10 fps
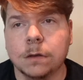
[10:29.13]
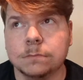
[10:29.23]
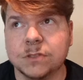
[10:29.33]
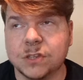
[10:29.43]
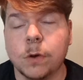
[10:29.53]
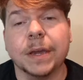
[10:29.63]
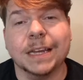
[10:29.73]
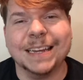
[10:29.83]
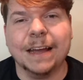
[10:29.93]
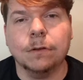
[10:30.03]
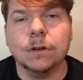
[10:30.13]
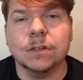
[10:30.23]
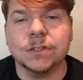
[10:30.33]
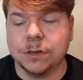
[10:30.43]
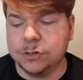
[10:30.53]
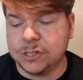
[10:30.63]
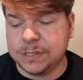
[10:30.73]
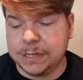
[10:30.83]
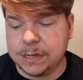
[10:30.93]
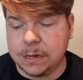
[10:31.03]
slowing it down. So you just
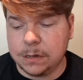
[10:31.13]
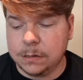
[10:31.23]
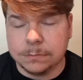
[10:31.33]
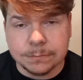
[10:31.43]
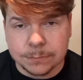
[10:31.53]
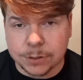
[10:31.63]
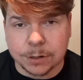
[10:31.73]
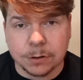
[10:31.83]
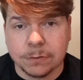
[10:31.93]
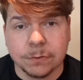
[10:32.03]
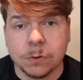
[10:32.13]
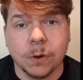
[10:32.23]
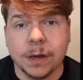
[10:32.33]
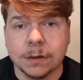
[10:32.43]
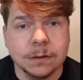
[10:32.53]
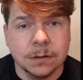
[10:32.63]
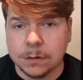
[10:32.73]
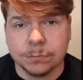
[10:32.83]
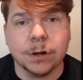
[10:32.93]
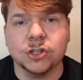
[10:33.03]
need to turn it off real quick,
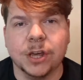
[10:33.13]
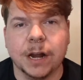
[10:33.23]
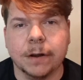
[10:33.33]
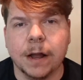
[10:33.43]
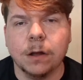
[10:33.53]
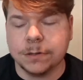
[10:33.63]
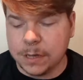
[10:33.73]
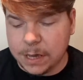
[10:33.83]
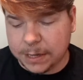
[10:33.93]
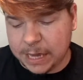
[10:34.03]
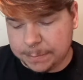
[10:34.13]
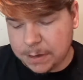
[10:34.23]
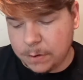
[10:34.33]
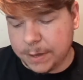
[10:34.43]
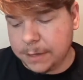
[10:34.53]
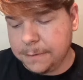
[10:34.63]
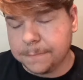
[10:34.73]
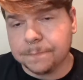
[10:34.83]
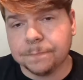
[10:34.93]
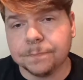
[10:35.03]
brush the hair out, keep going.
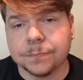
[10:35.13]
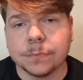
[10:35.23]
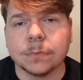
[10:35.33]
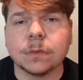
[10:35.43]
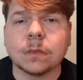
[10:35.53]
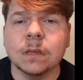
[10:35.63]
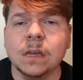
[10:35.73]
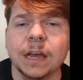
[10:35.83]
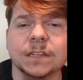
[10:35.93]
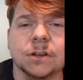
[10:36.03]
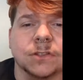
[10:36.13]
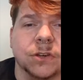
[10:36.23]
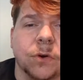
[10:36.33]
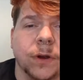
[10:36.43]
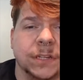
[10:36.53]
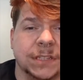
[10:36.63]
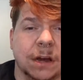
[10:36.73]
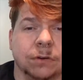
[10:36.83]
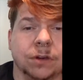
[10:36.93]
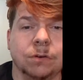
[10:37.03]
It's also going to tell
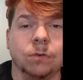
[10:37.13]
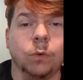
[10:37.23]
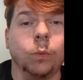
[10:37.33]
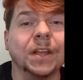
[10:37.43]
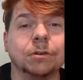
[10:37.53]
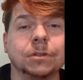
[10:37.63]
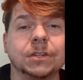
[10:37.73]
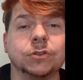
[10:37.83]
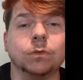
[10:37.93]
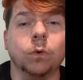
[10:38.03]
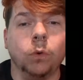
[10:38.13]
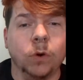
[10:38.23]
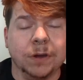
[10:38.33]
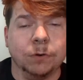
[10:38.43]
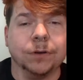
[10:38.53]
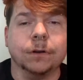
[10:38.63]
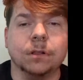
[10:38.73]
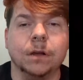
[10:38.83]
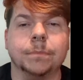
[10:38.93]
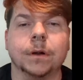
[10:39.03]
you when you need to oil your
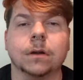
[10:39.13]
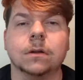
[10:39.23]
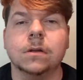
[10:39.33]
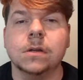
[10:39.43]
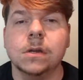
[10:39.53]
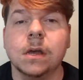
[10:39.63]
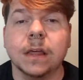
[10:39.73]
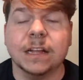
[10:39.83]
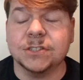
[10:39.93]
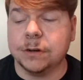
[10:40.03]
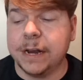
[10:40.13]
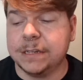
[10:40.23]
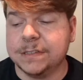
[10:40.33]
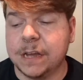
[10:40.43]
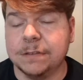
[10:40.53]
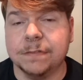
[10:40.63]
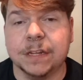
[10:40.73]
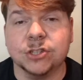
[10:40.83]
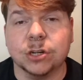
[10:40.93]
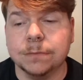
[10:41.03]
clipper. That's a great design
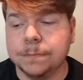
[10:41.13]
feature.